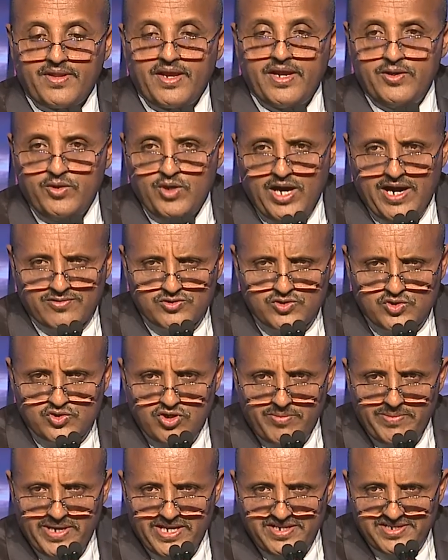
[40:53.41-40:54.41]
You have
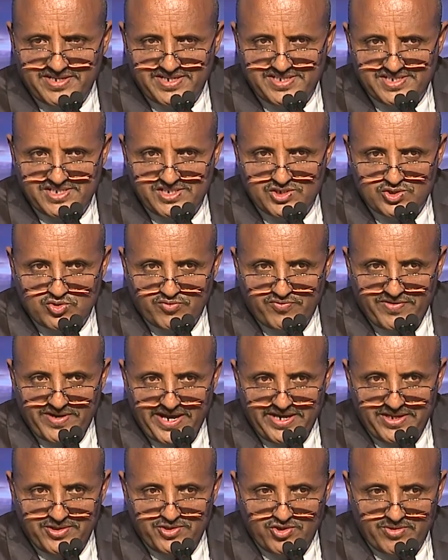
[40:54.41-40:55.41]
so many reasons to
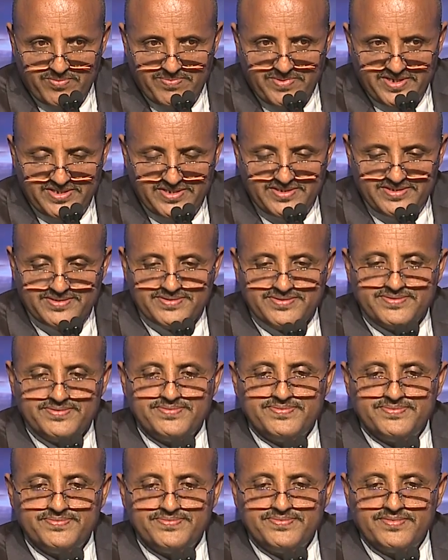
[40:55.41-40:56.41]
fly Ethiopian.
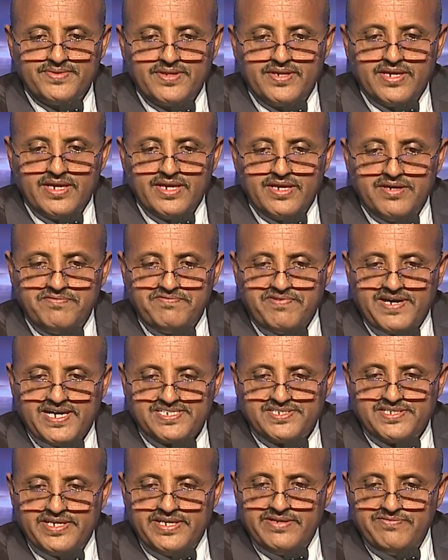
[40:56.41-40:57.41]

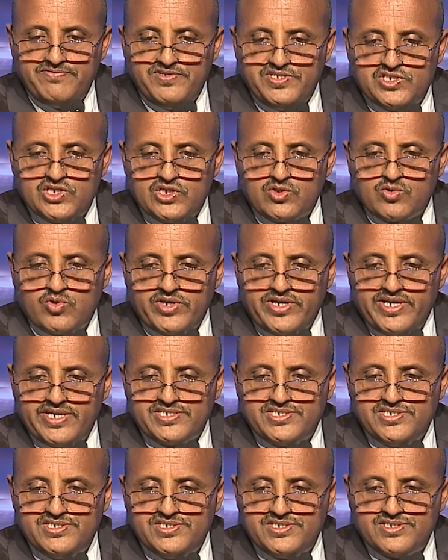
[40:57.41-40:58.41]
Fast and efficient
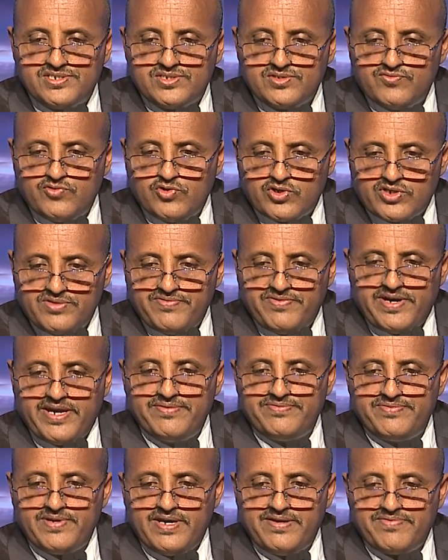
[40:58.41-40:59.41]
connections to
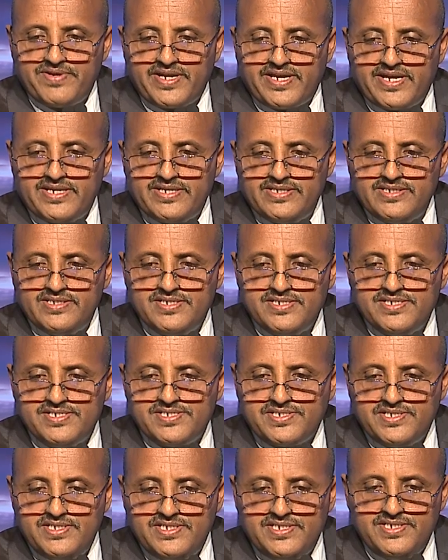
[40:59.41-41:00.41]
45 African
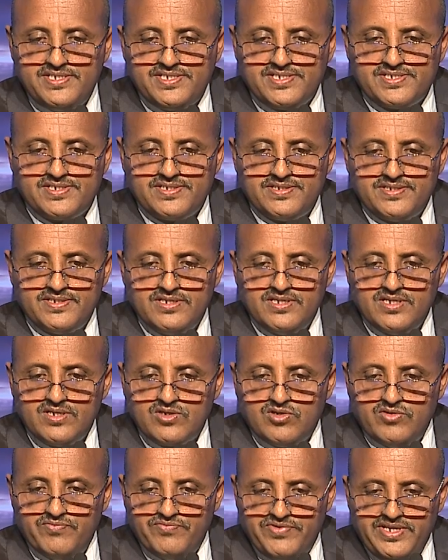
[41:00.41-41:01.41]
cities,
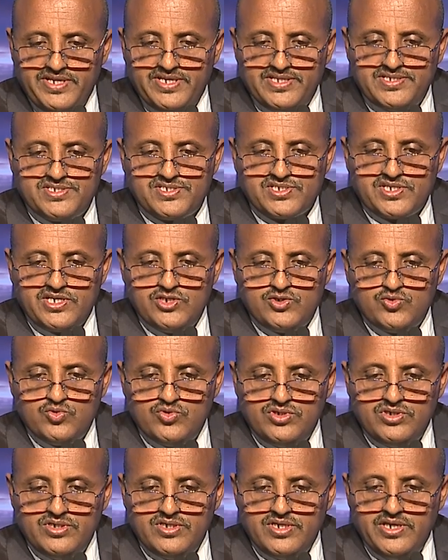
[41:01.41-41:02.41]
convenient
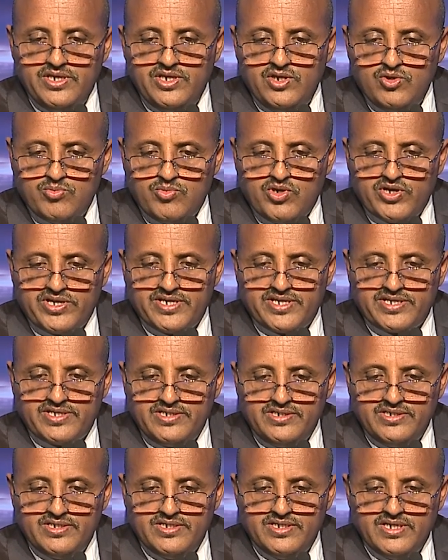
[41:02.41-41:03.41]
schedule, new
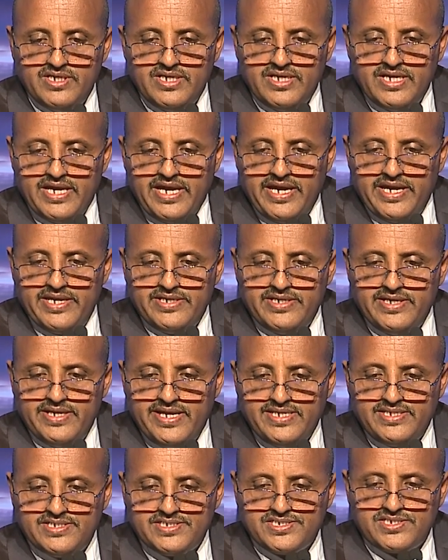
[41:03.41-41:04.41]
modern and
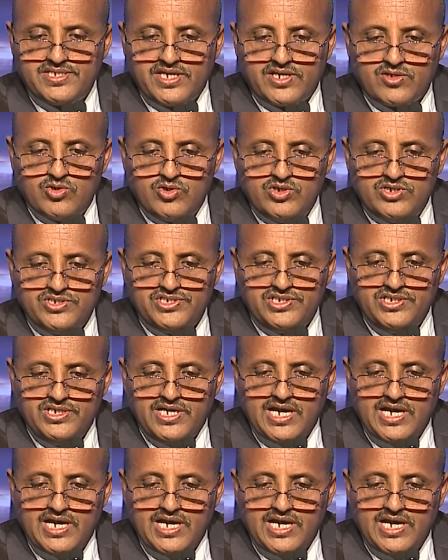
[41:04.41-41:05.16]
latest technology,